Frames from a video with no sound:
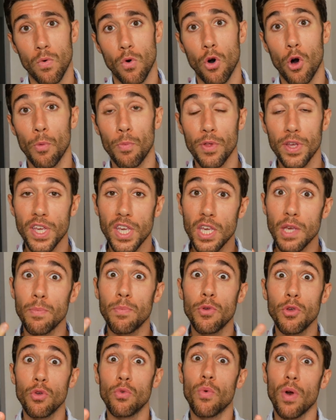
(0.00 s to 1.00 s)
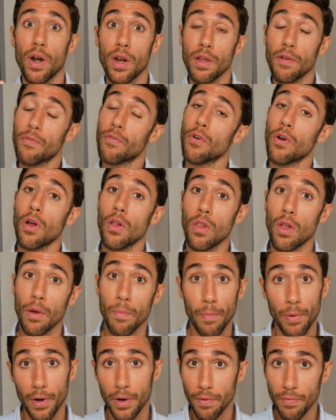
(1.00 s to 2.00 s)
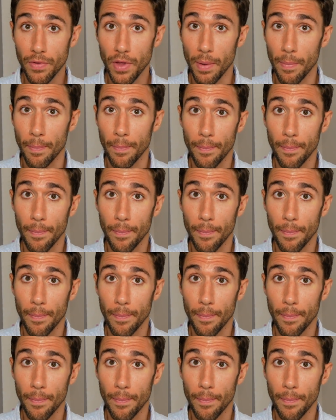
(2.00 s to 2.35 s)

will hopefully keep you running for a long period of time.